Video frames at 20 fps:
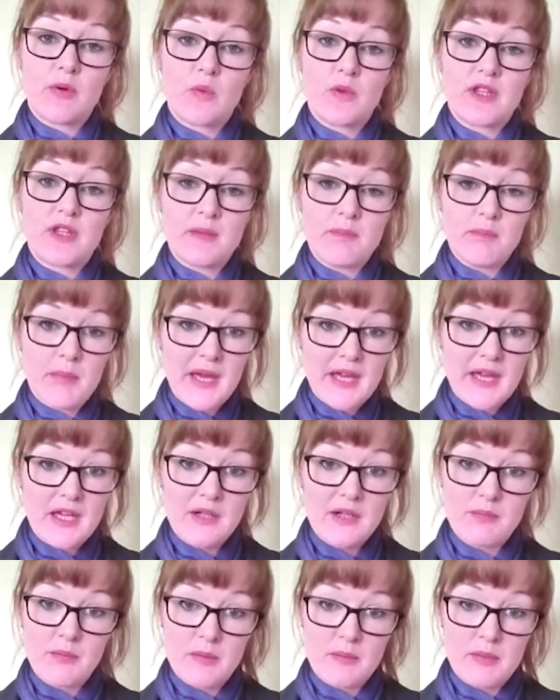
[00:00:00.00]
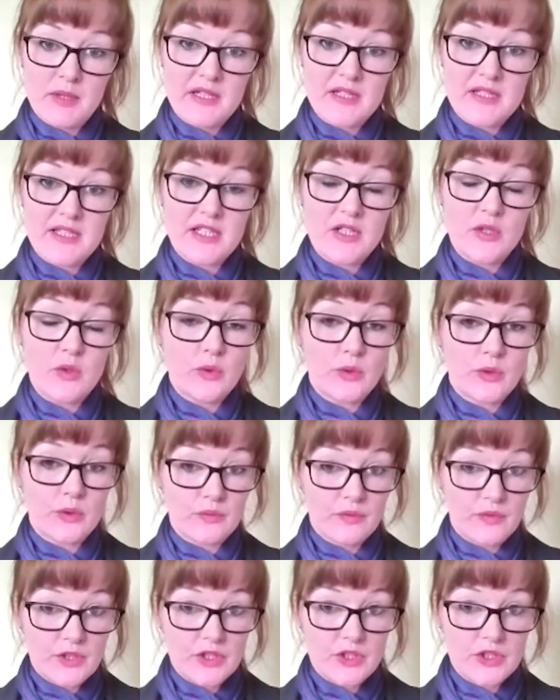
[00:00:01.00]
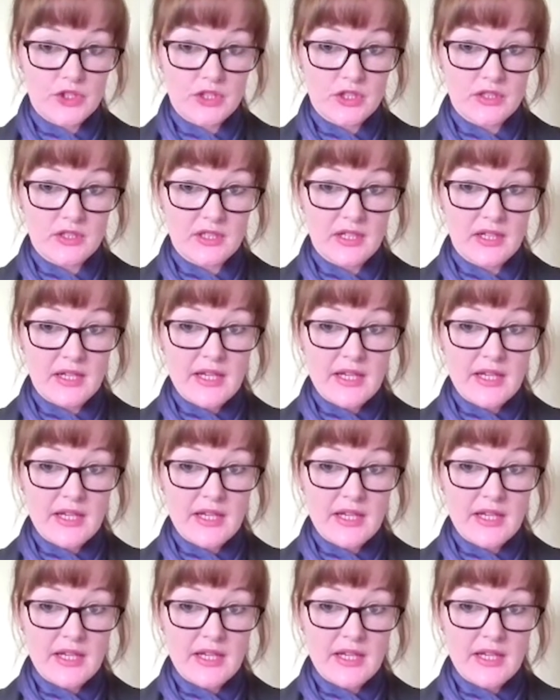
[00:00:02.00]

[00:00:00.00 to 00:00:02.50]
with impaired mobility or confusion,